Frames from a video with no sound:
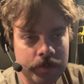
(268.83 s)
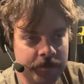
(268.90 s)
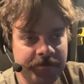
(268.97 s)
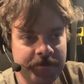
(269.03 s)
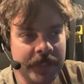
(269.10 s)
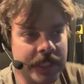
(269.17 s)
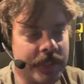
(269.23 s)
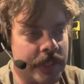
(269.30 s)

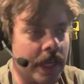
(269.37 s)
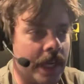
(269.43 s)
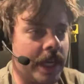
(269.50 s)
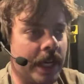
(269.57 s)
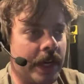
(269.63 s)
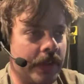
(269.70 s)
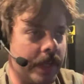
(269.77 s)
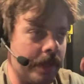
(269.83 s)
That's not
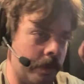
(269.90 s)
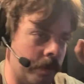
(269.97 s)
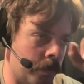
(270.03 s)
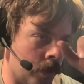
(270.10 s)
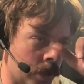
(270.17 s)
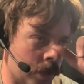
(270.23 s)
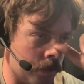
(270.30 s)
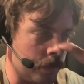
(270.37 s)
how that would
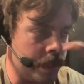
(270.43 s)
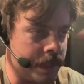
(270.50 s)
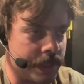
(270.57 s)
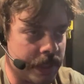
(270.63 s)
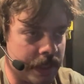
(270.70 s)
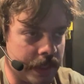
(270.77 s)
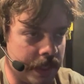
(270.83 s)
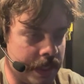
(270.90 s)
work. It's
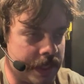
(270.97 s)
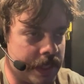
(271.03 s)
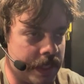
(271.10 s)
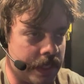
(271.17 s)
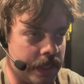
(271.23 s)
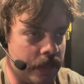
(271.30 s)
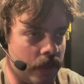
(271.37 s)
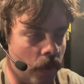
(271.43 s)

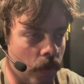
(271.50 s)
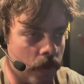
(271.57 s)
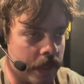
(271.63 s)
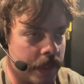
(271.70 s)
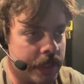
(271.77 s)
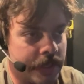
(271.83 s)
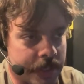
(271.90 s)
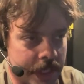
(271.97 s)
an
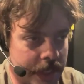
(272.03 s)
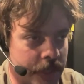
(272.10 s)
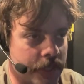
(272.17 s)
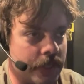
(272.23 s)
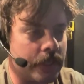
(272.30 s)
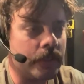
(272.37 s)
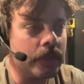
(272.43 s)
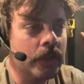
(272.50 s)

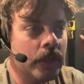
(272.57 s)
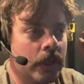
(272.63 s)
organization